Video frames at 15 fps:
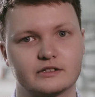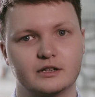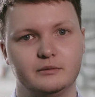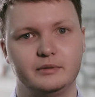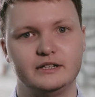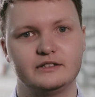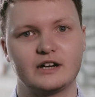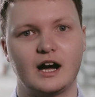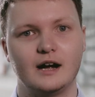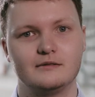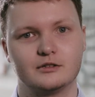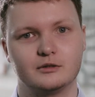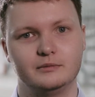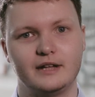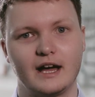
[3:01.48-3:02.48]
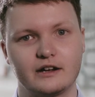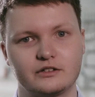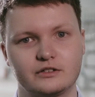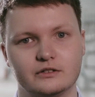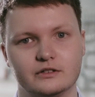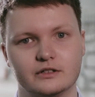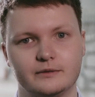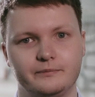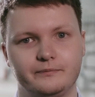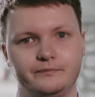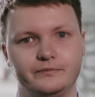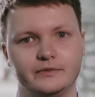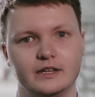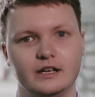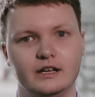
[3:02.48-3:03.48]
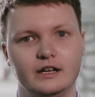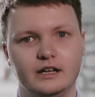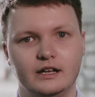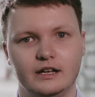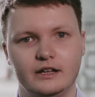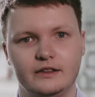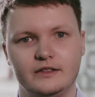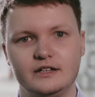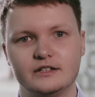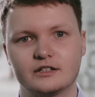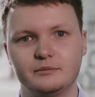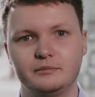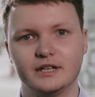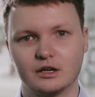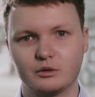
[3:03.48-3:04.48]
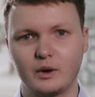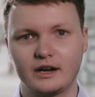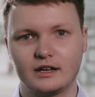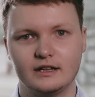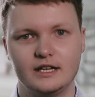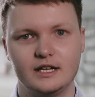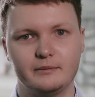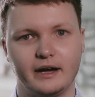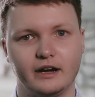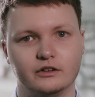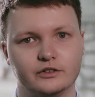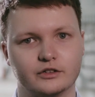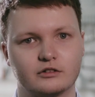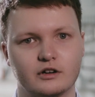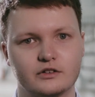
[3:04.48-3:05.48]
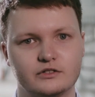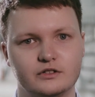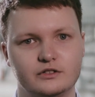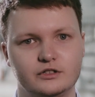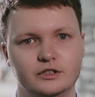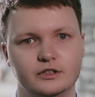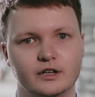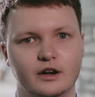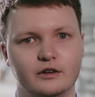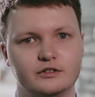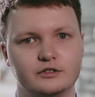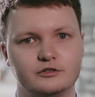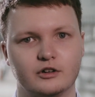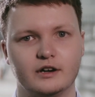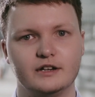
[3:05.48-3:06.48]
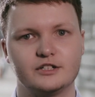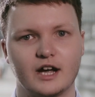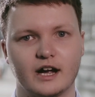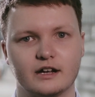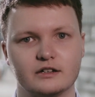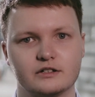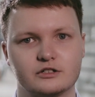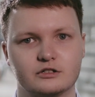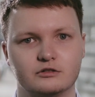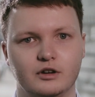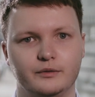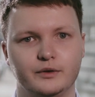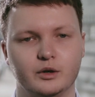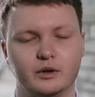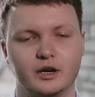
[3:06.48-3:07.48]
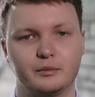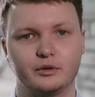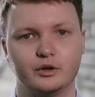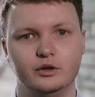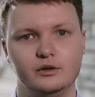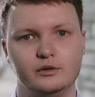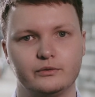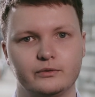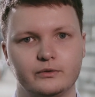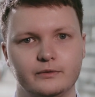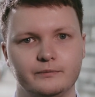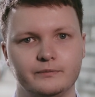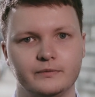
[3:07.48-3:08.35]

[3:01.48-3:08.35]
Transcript: can be typed up next to them. These can be quickly emailed across the studio to drawing checkers to review and approve.